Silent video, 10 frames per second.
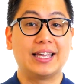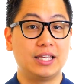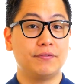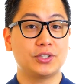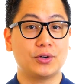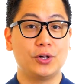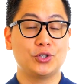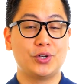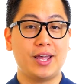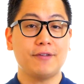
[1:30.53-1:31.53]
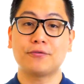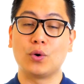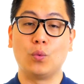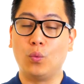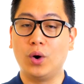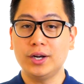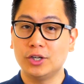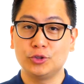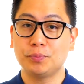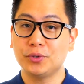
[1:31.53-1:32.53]
give us a call today for a
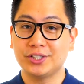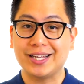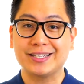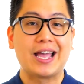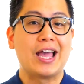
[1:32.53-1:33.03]
100%